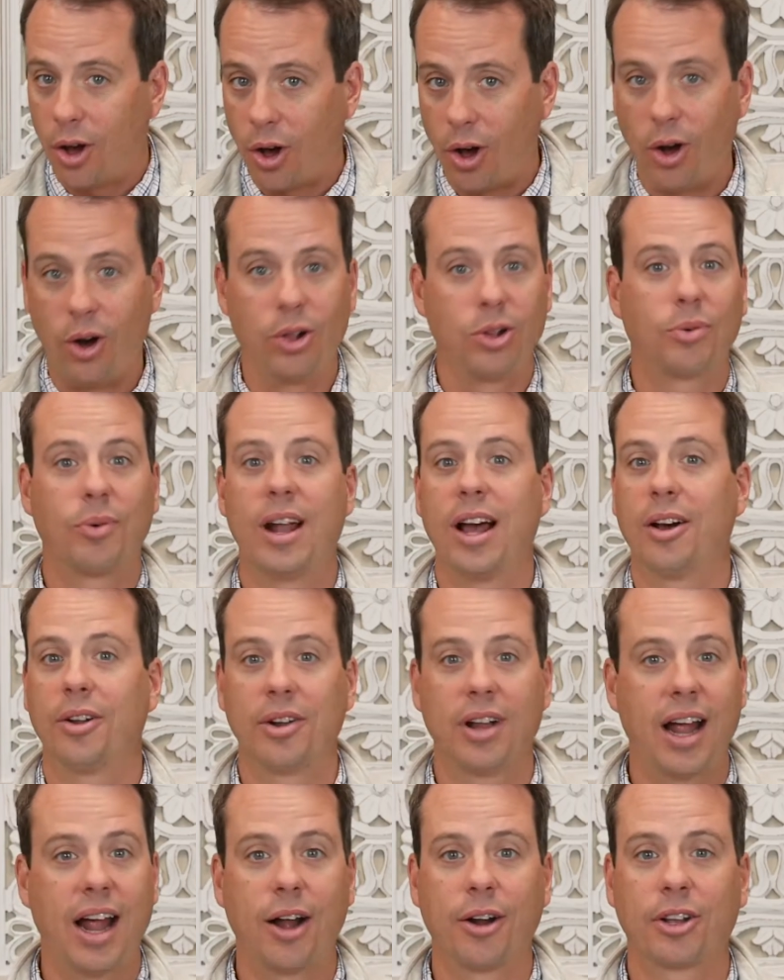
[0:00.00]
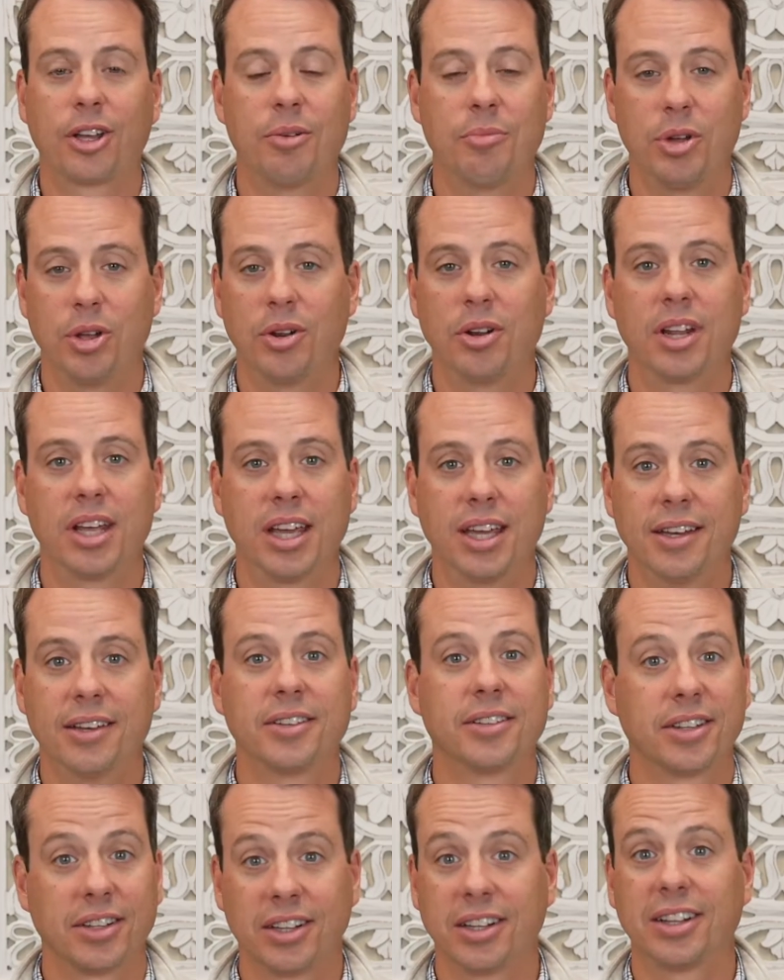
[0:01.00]
all around our community
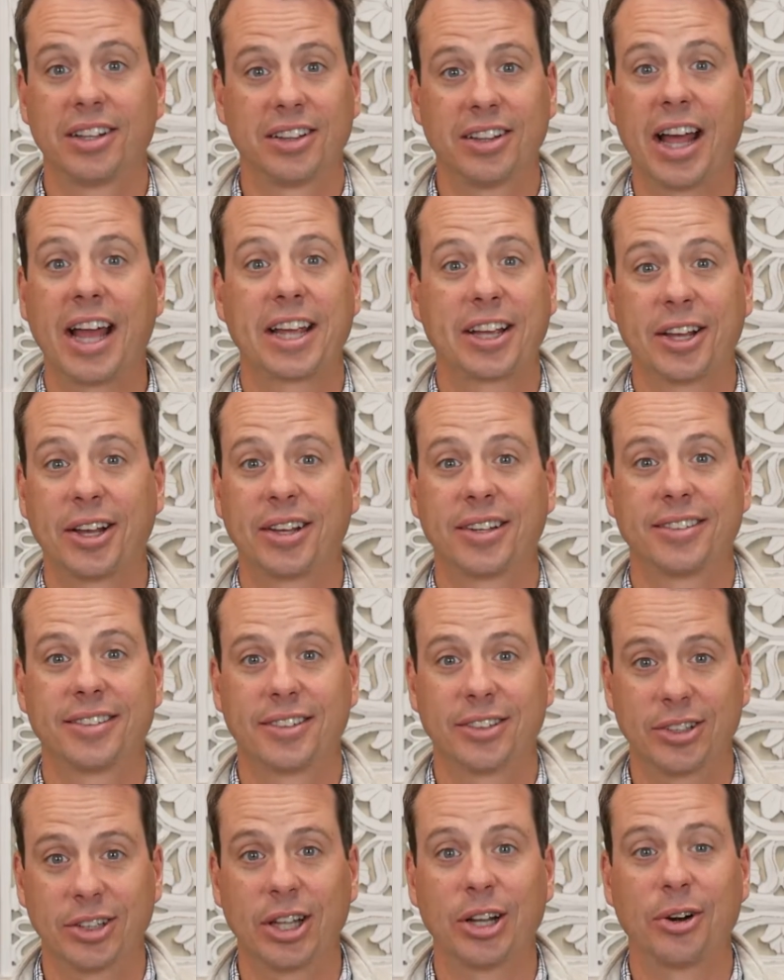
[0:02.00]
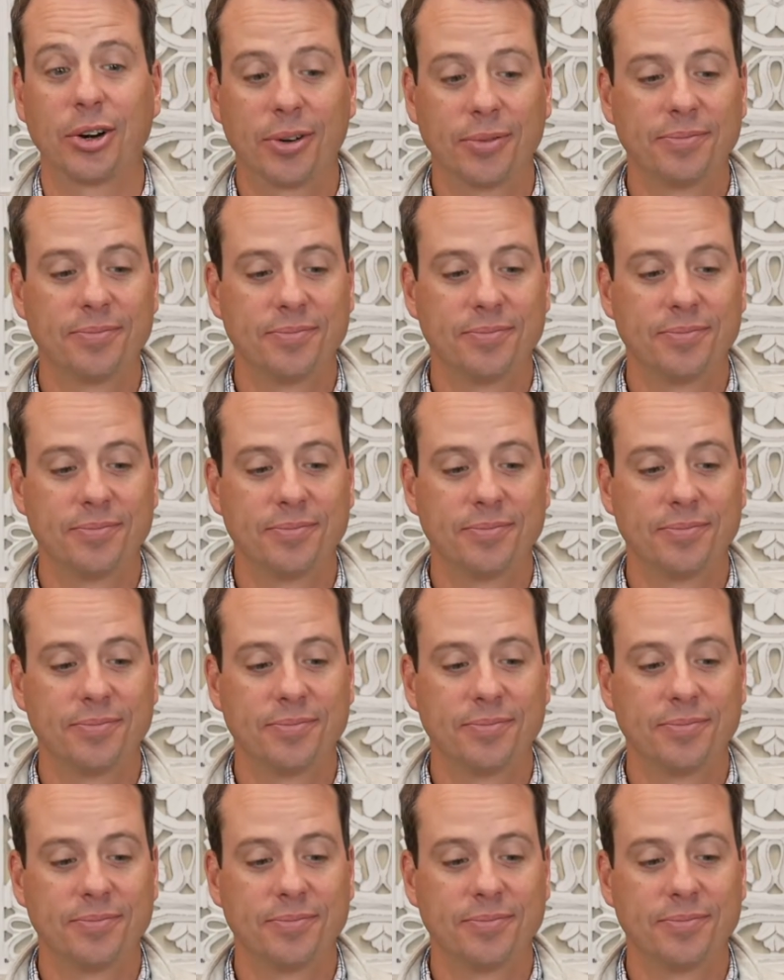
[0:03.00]
like glitter?